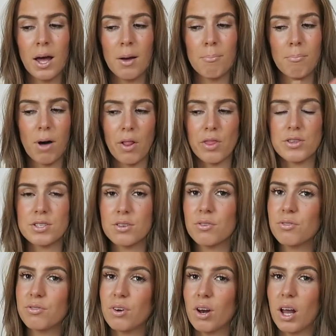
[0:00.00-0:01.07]
months can
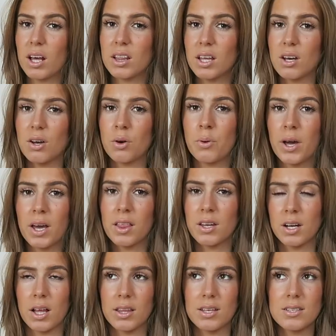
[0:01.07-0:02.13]
feel like they go quicker
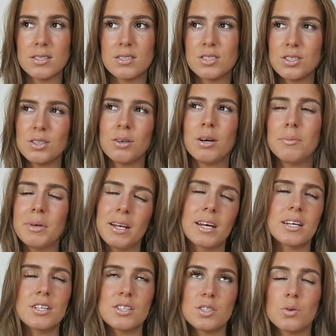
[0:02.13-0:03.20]
than others. Do you know what I mean? Like
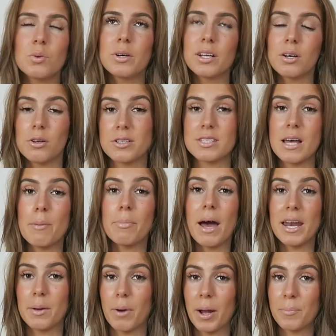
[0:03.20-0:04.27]
it's just a weird concept. But
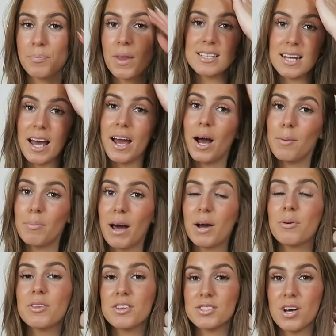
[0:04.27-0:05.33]
anyway, today I'm
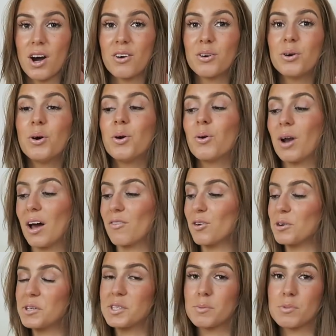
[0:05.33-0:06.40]
back with a Zara haul. I've
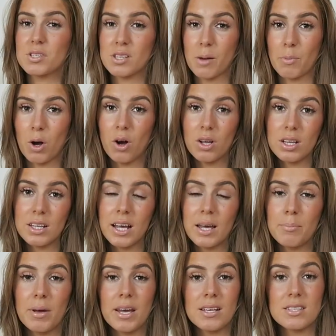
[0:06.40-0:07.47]
got some summer holiday
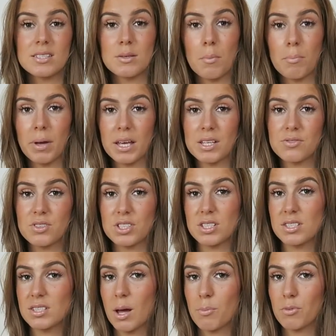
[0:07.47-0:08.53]
bits, some bits for
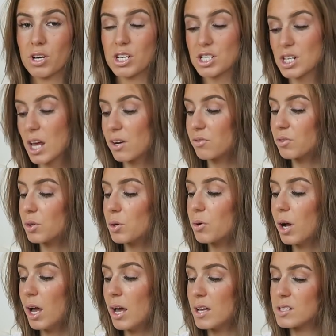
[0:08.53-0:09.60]
just summer in
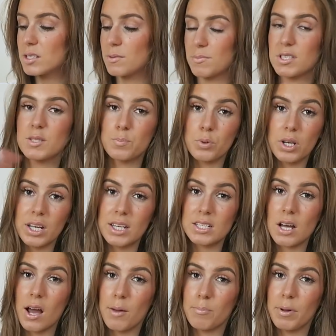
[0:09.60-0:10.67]
general, some springy
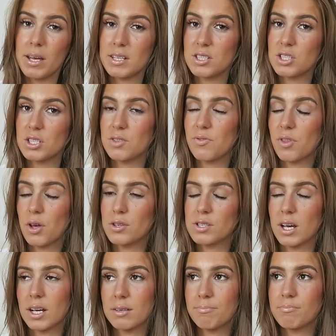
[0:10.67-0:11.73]
type bits just for those
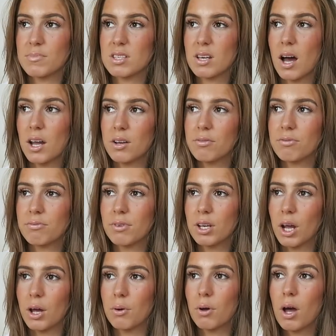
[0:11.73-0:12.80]
like kind of you
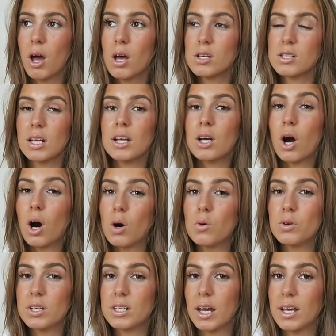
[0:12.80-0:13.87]
know slightly
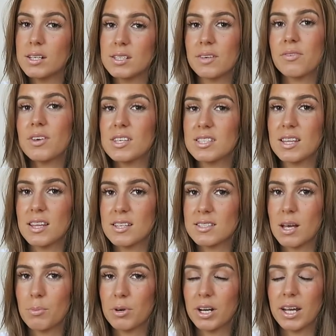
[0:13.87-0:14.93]
colder days if it's in the
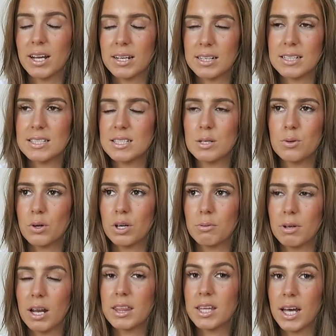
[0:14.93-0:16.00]
summer in England it's still not gonna
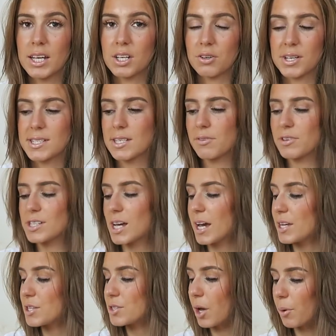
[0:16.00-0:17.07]
be like 30 degrees every
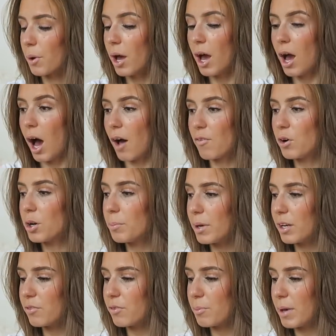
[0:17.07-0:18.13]
day so I've got a
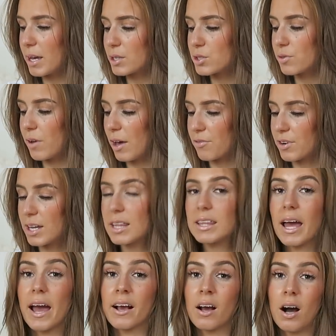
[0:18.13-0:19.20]
bit of a mix of
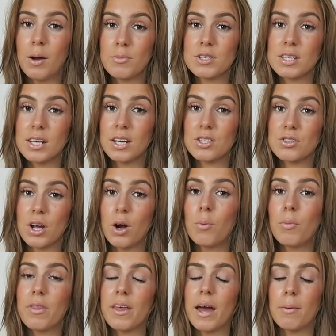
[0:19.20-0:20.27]
everything I'm just gonna get straight on
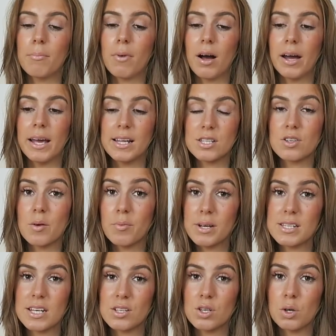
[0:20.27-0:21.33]
with it my Instagram my
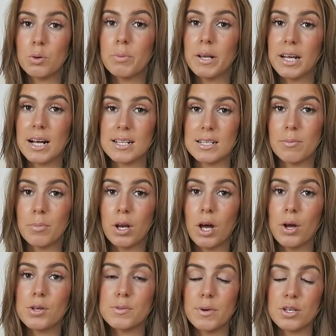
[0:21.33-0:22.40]
TikTok will be linked down
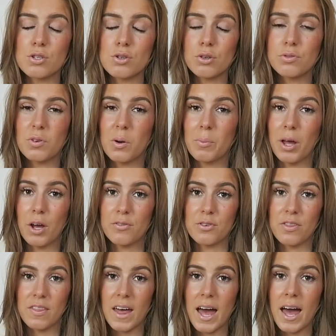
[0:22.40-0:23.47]
below so make sure you're following me over
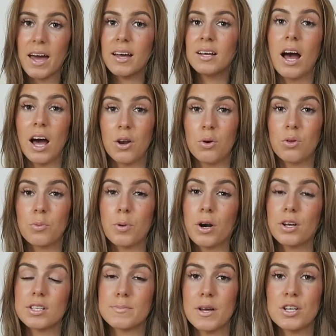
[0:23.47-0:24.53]
on there and all the
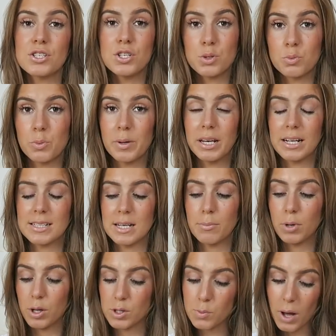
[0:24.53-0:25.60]
products mentioned will be linked down
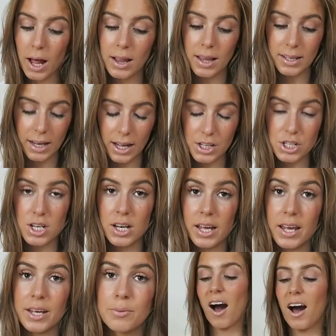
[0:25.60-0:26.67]
below as well and
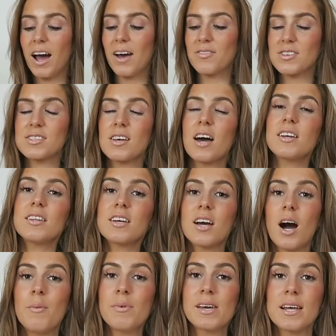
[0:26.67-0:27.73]
actually I have decided that
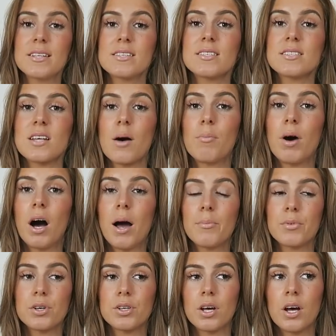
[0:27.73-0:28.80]
coming into summer
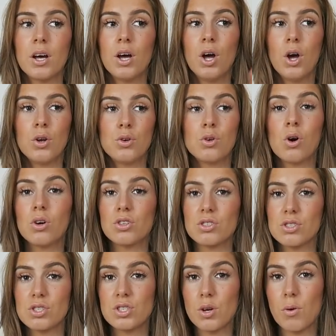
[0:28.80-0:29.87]
I'm gonna not
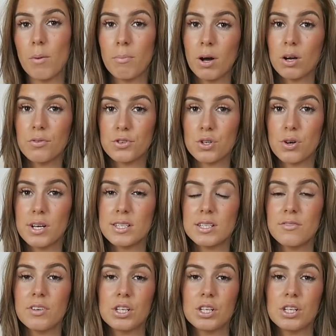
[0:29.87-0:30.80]
just do a mug of choice in a